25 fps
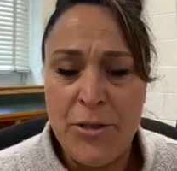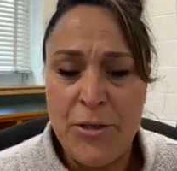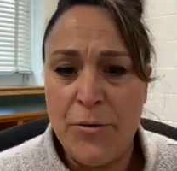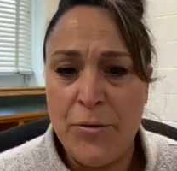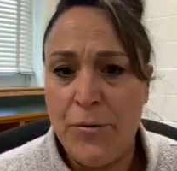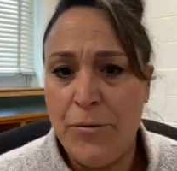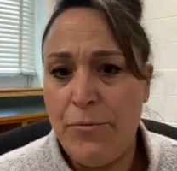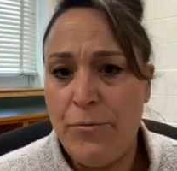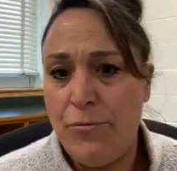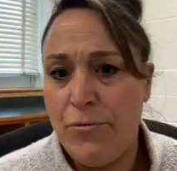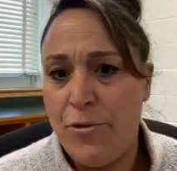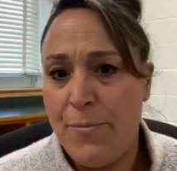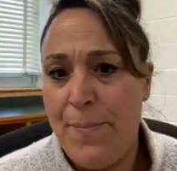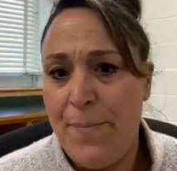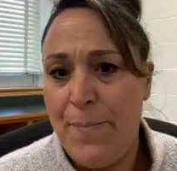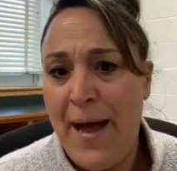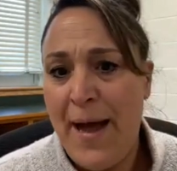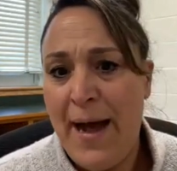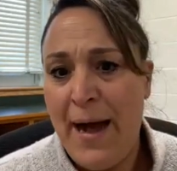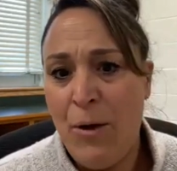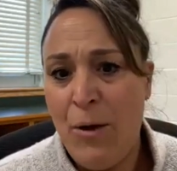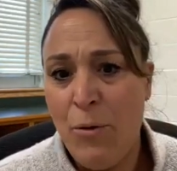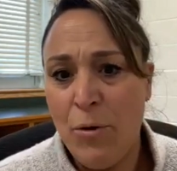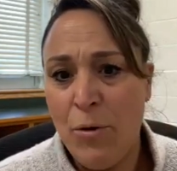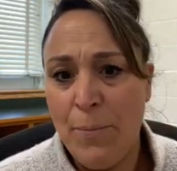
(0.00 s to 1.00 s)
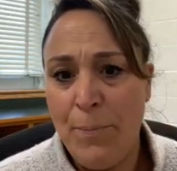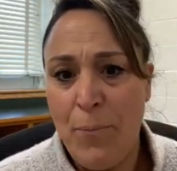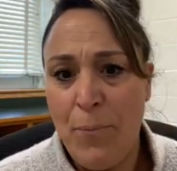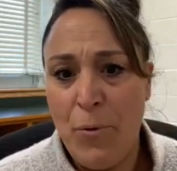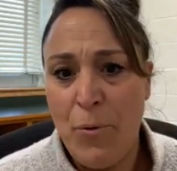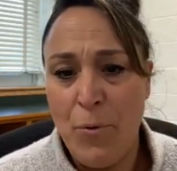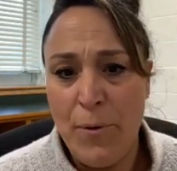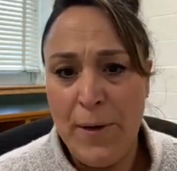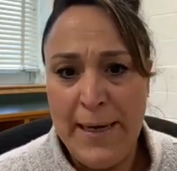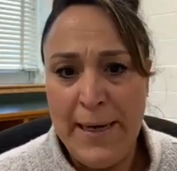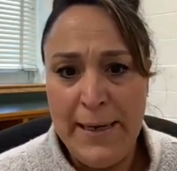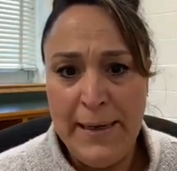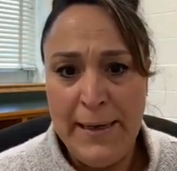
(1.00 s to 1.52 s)
go through the
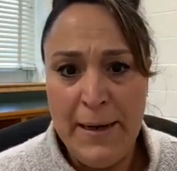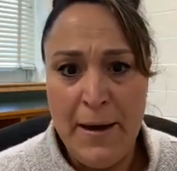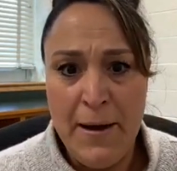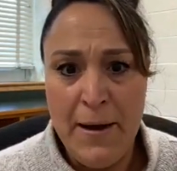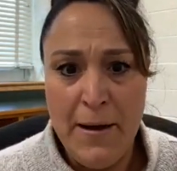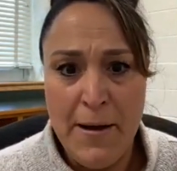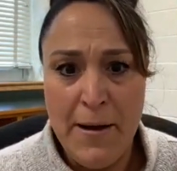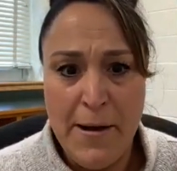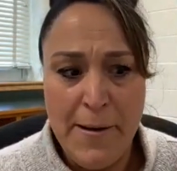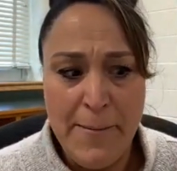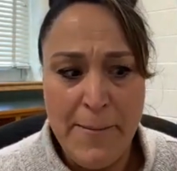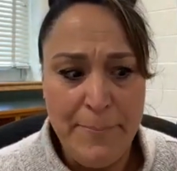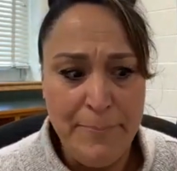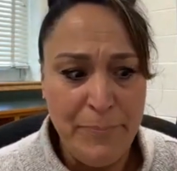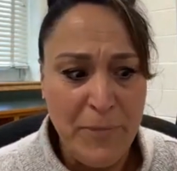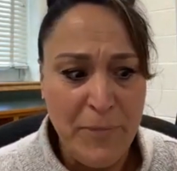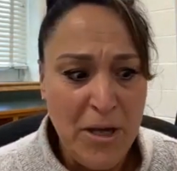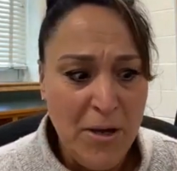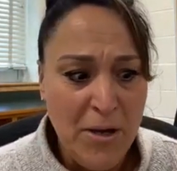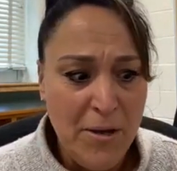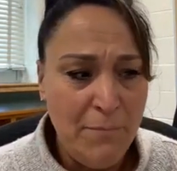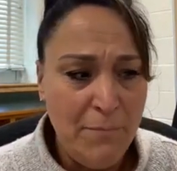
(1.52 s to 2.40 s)
PowerPoint, um,